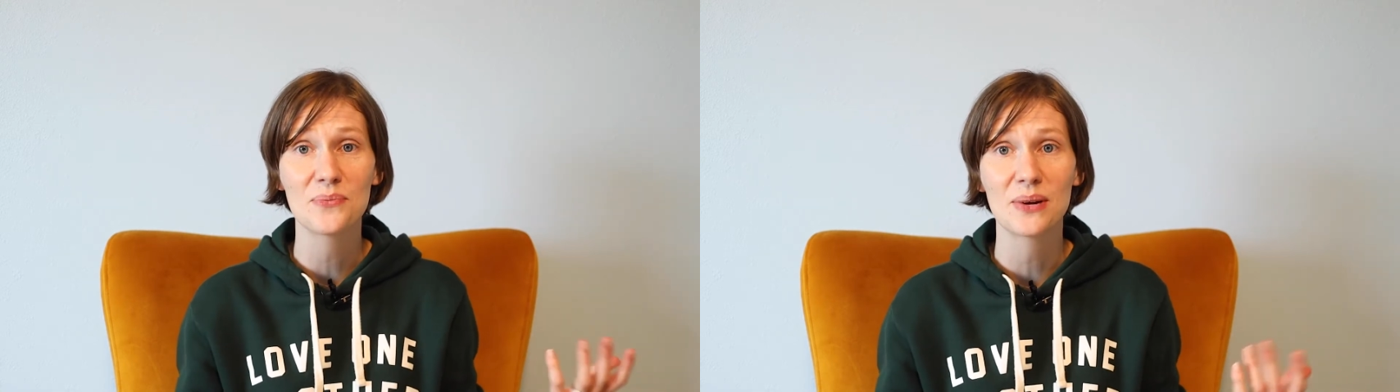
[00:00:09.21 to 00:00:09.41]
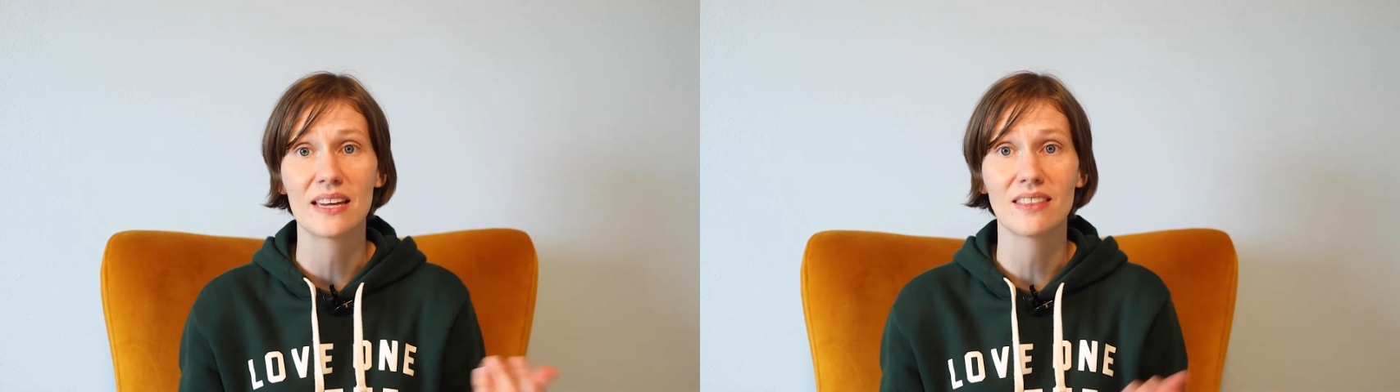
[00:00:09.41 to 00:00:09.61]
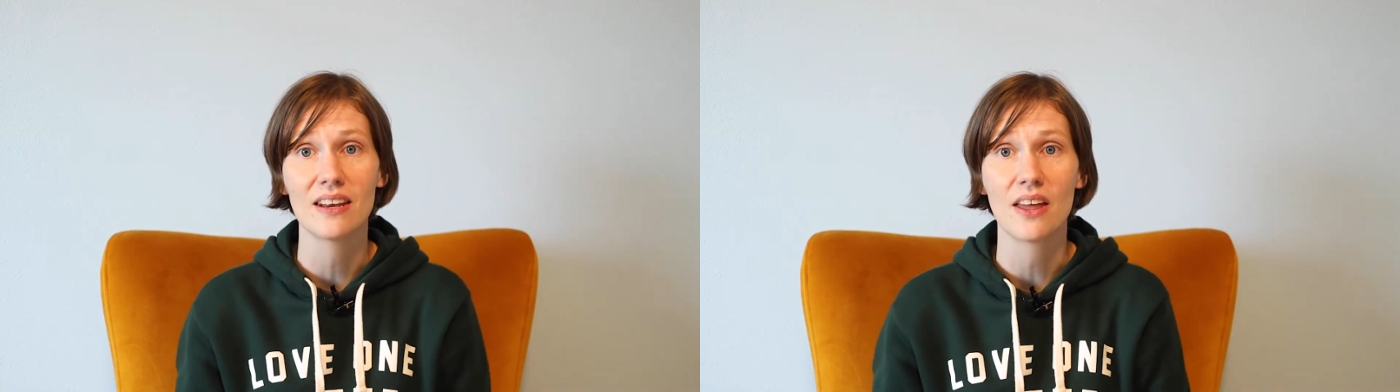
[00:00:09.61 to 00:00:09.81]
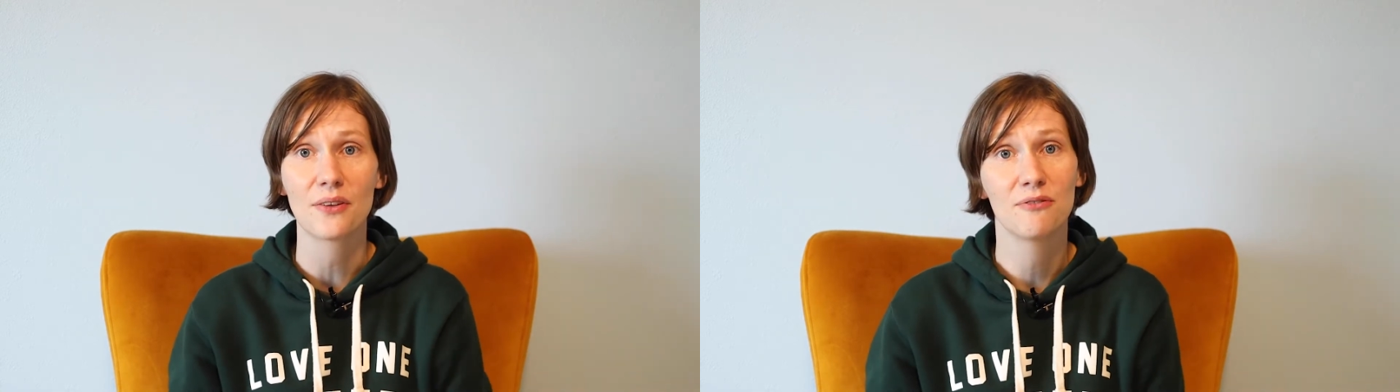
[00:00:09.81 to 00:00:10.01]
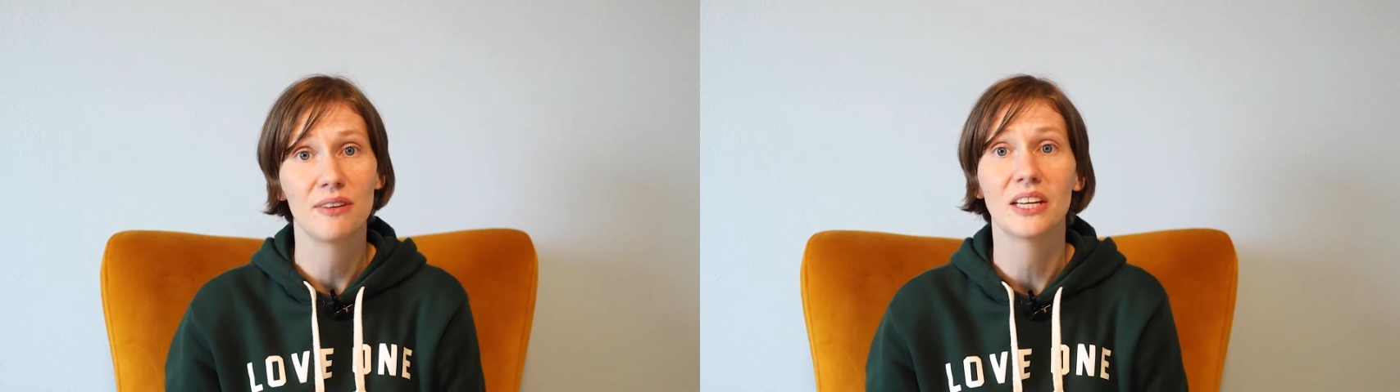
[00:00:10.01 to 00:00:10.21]
with
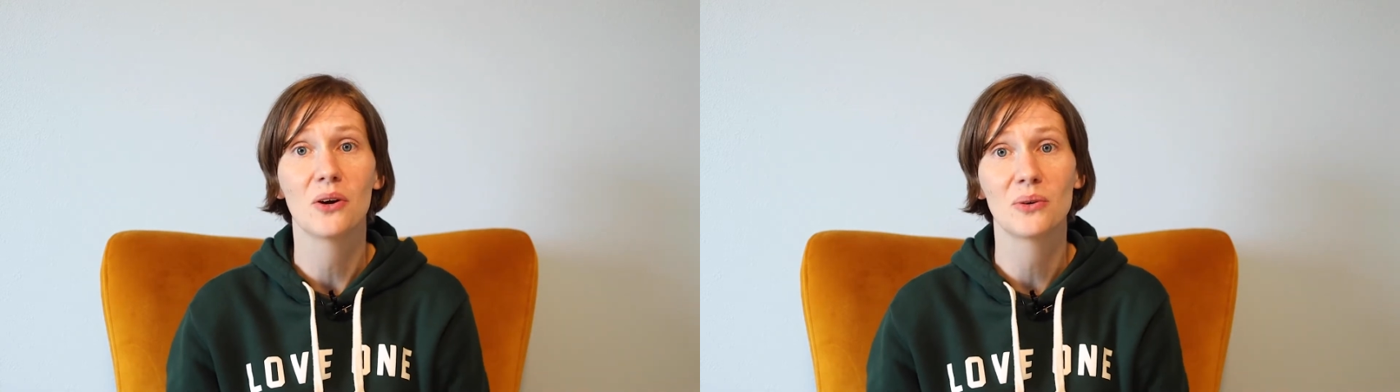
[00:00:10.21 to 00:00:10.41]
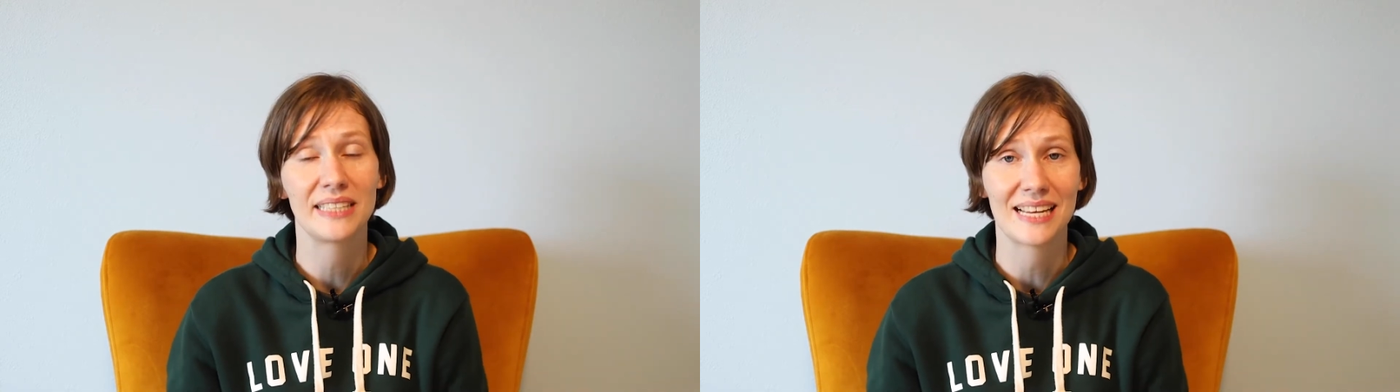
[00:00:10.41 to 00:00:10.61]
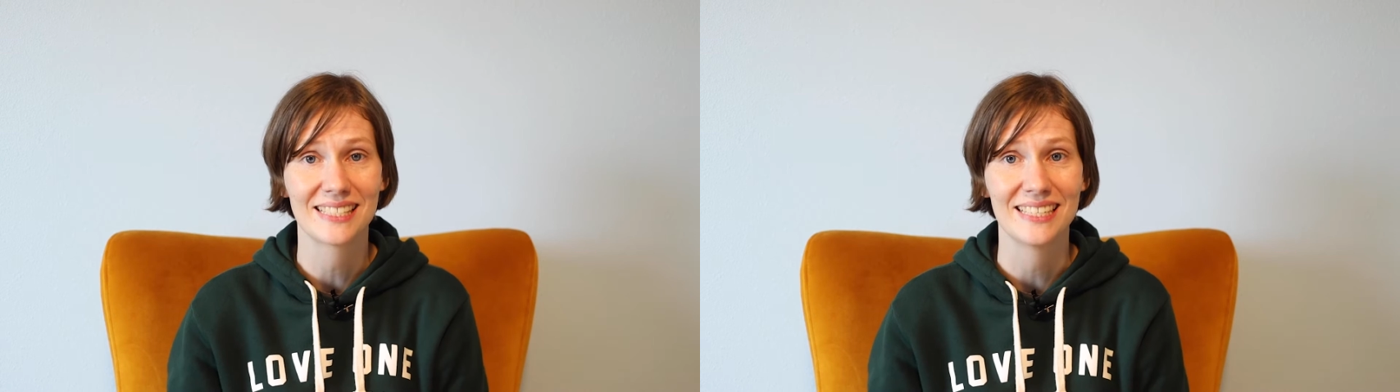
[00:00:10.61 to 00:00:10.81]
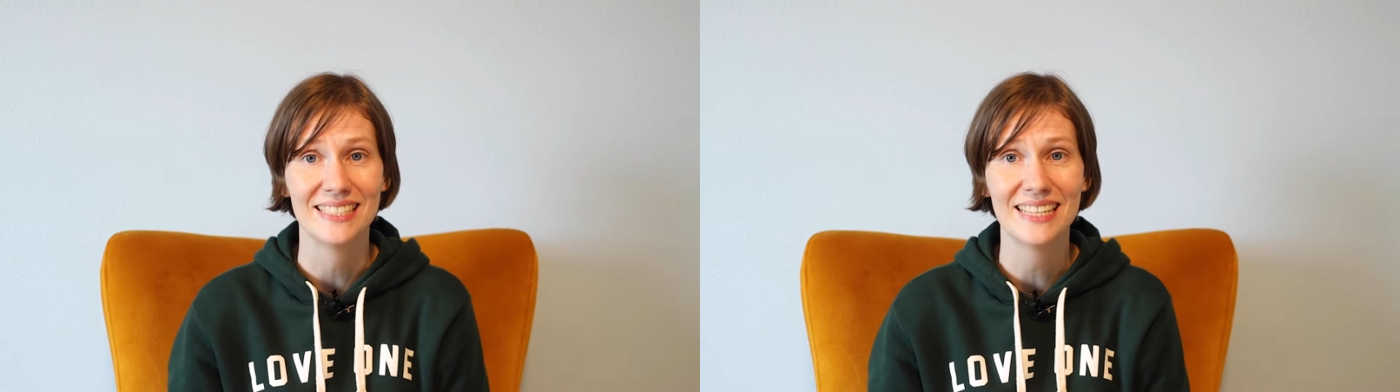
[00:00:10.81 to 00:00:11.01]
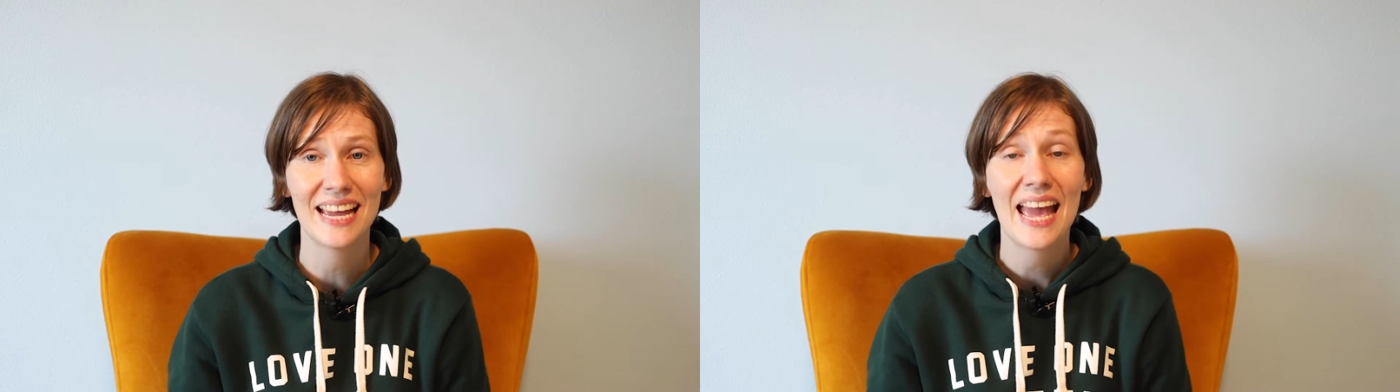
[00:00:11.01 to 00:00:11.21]
another video
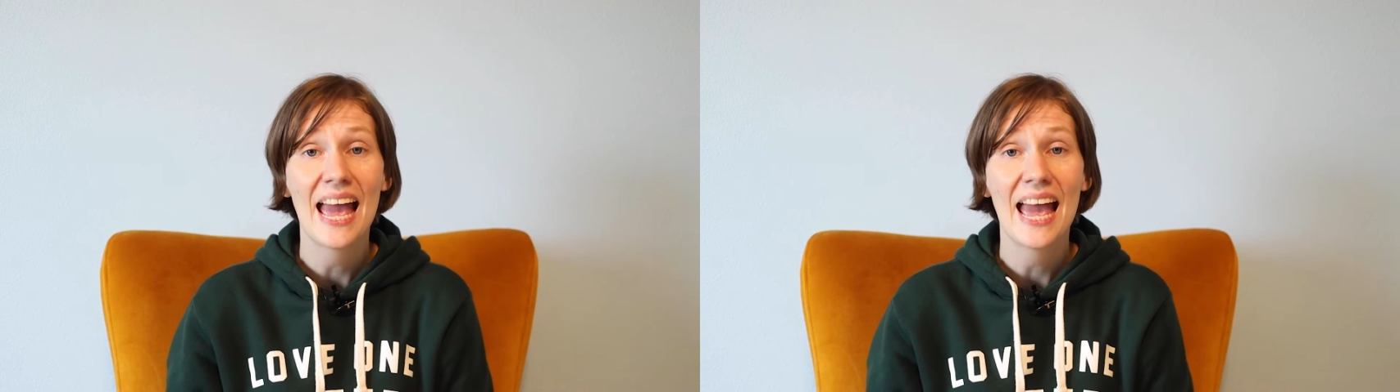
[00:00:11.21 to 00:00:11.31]
lesson.